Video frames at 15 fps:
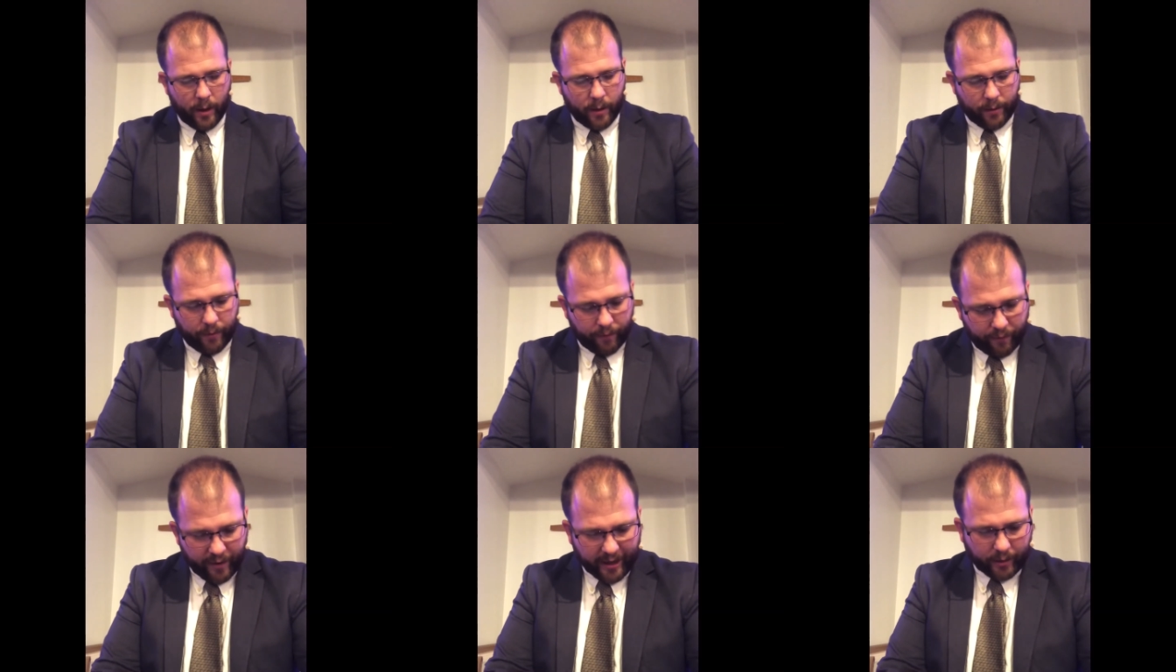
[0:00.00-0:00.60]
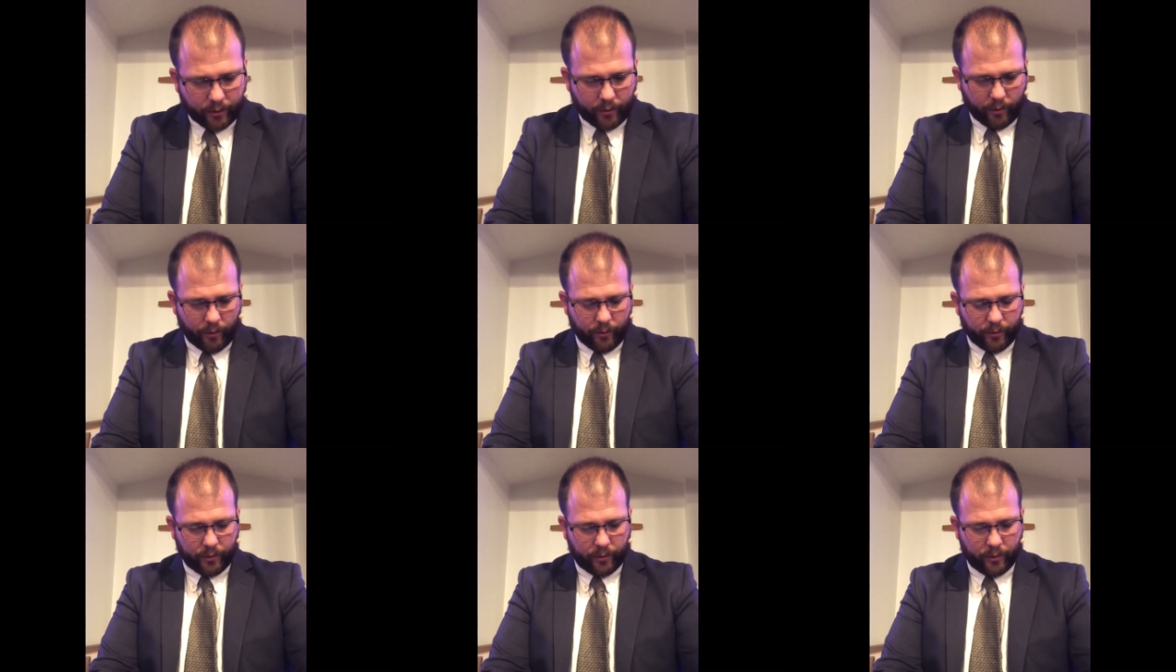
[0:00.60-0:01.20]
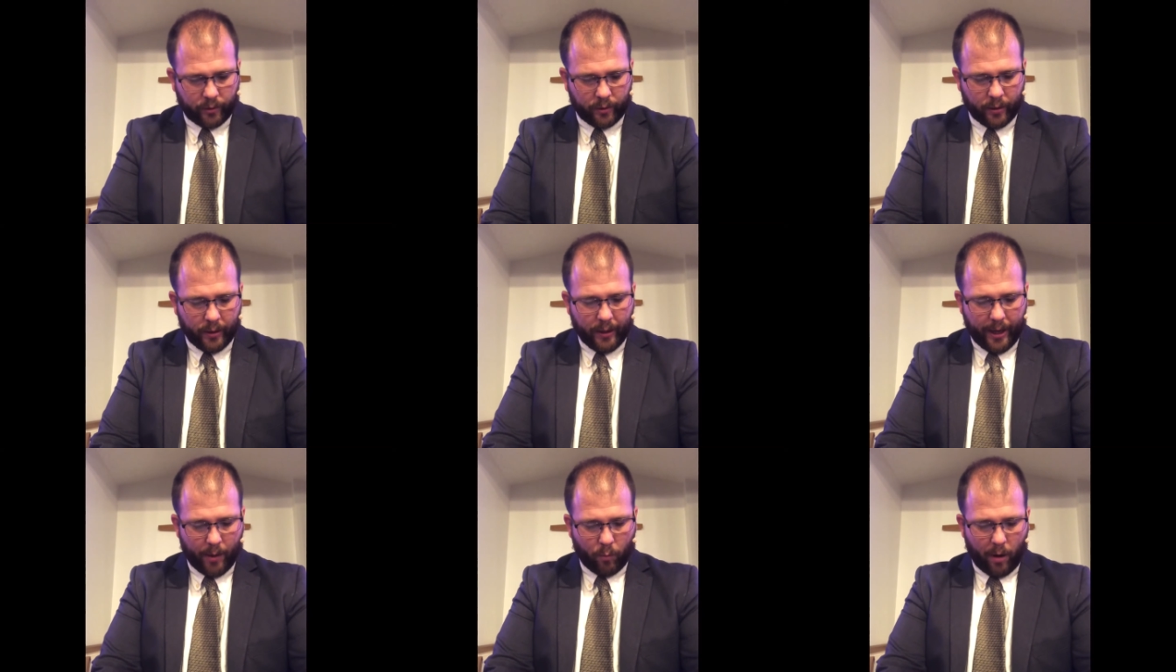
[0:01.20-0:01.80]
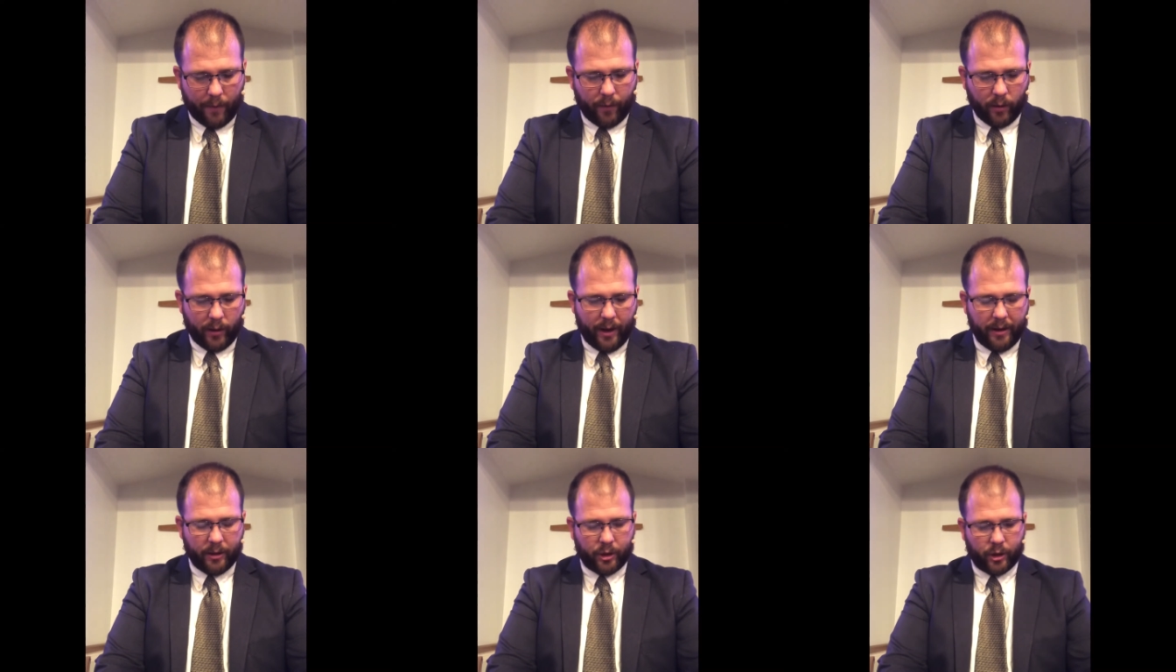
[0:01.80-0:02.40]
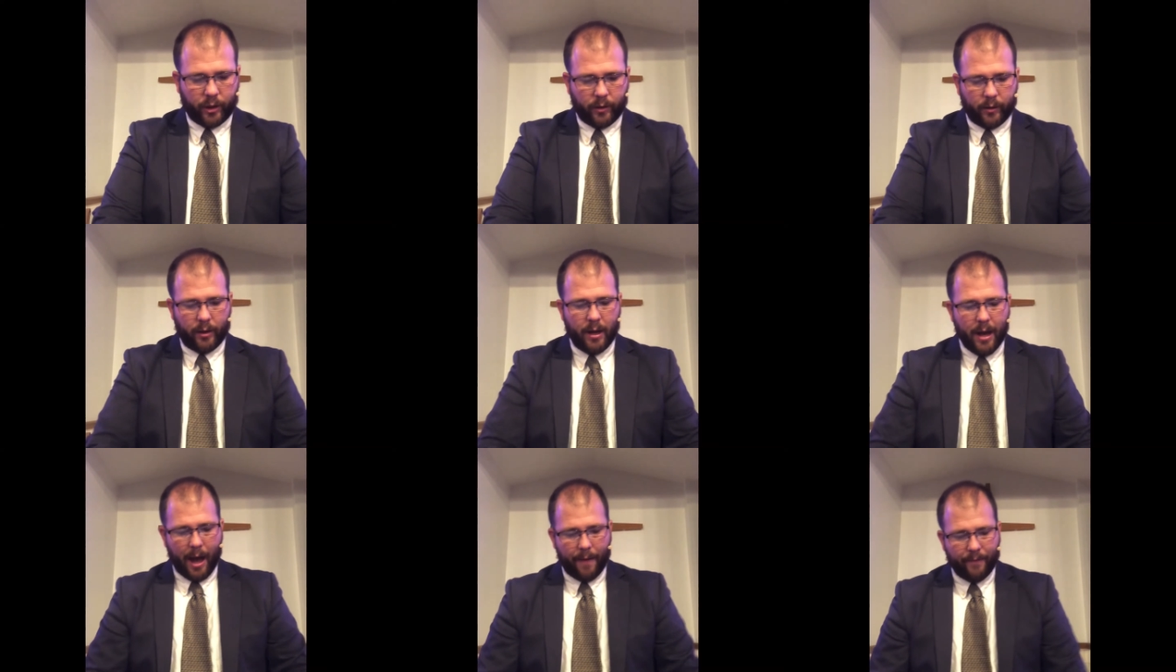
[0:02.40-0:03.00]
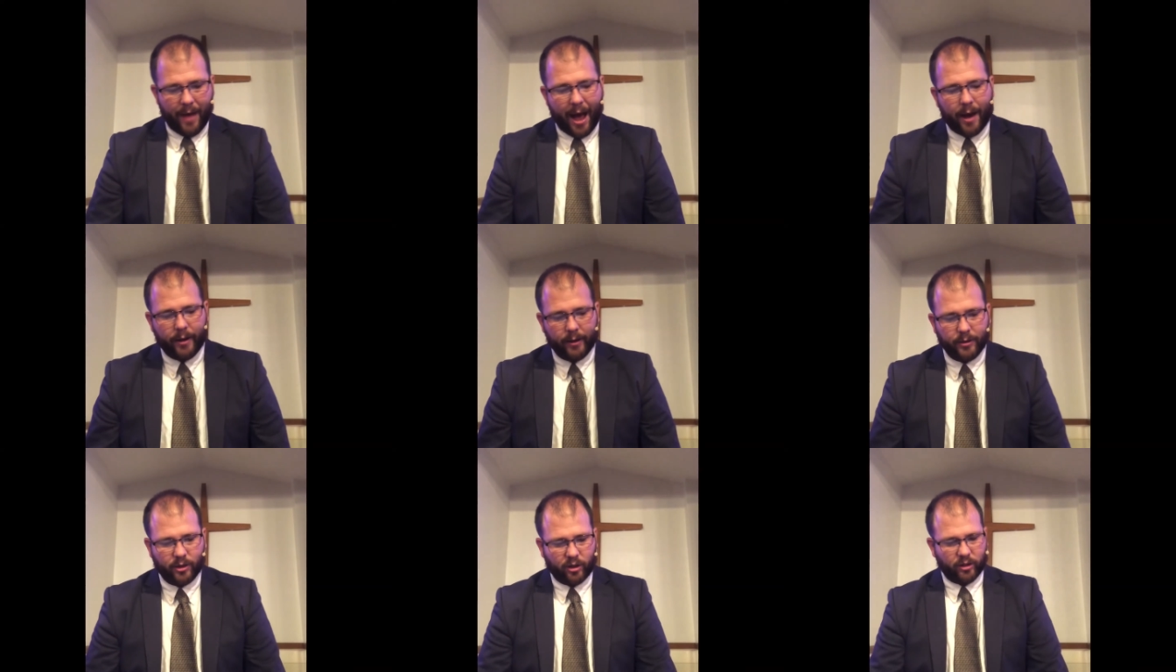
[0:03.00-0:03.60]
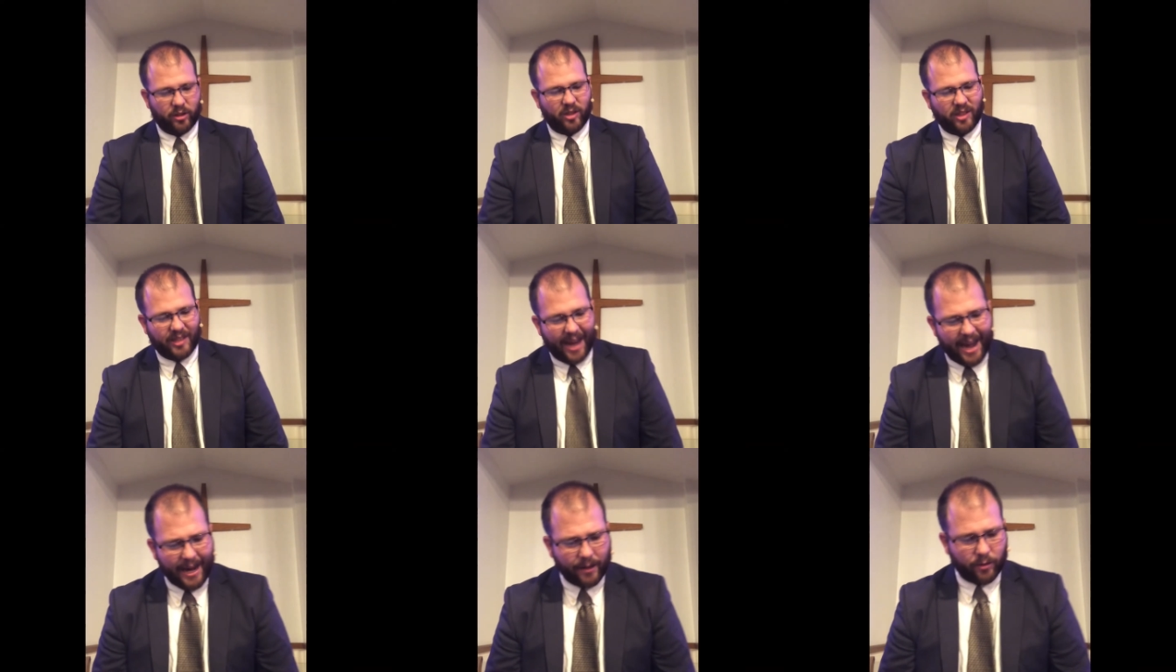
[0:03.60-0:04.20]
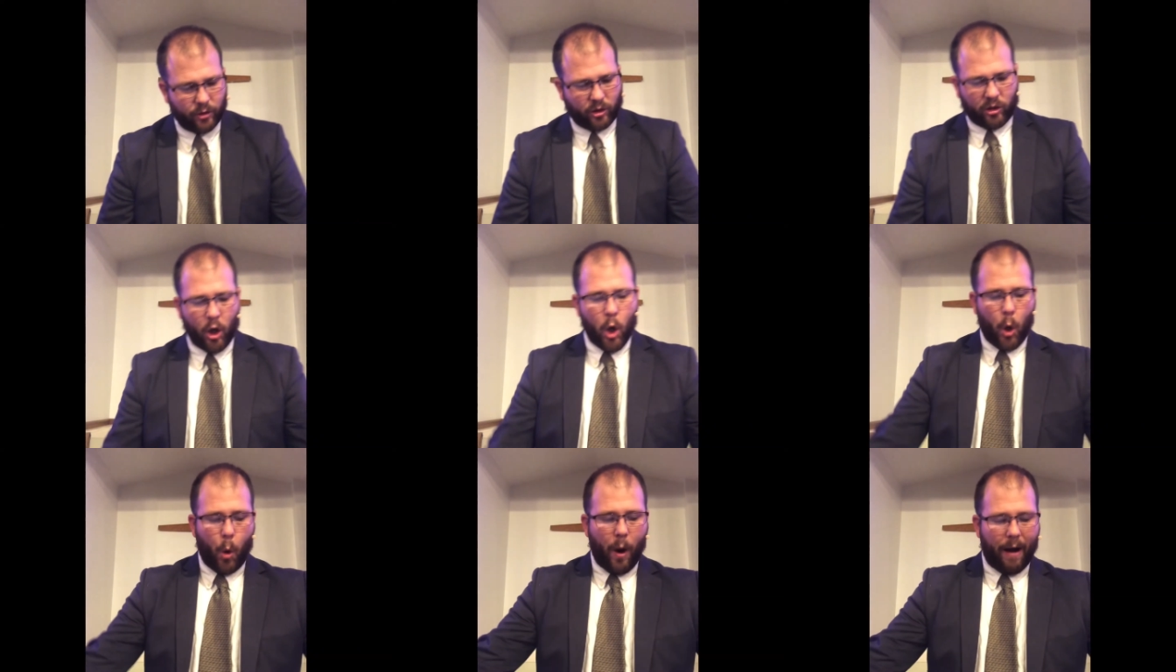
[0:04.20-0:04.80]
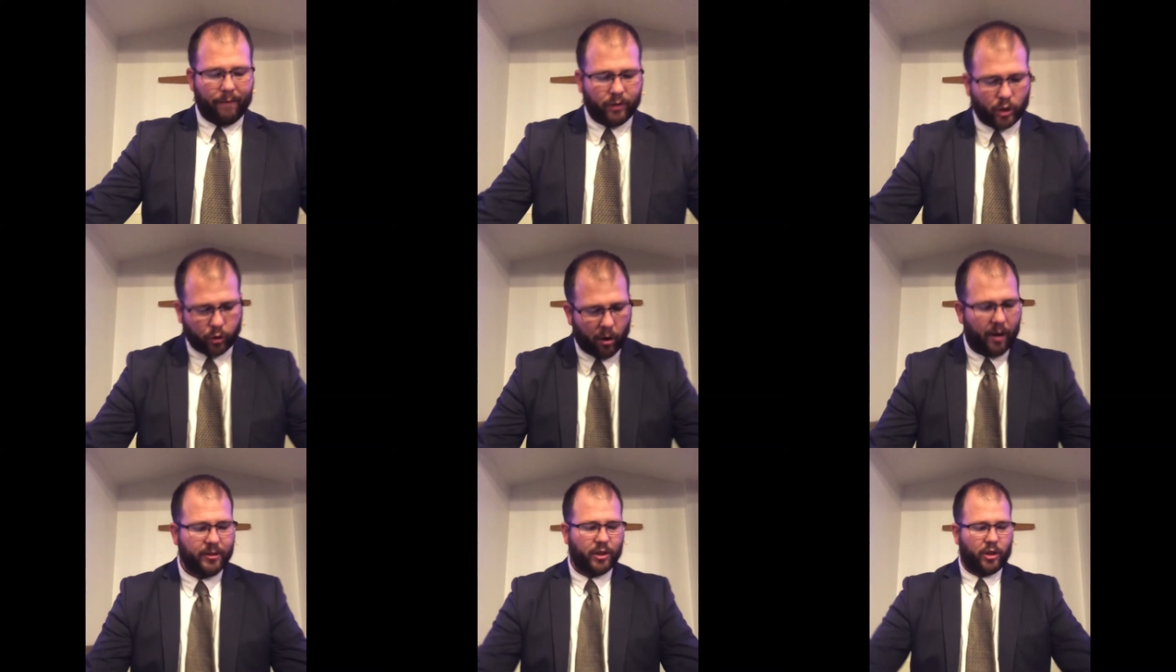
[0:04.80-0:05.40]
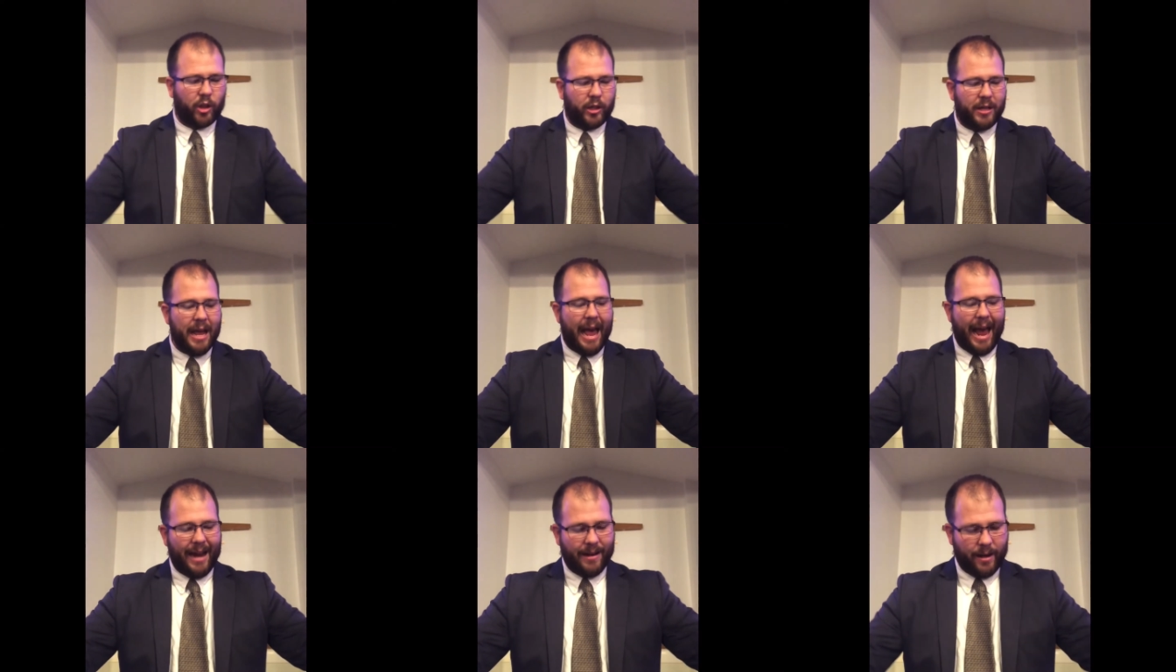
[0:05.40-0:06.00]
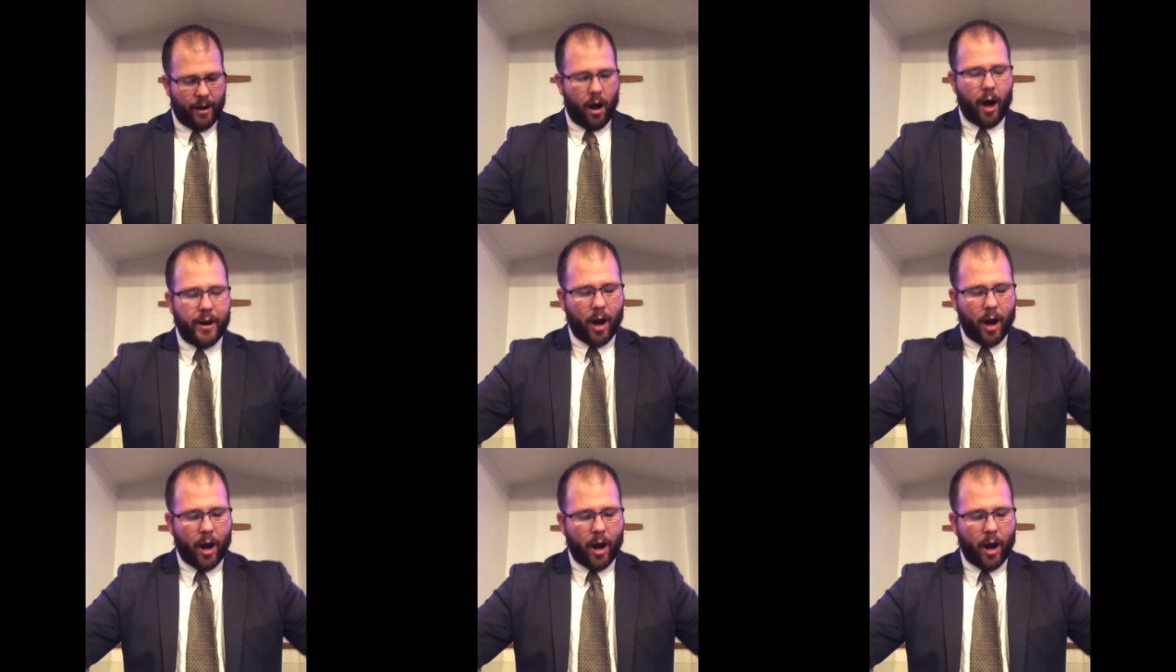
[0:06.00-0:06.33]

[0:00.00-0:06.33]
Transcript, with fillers: the victors in Revelation, and that is the saints who have trusted in none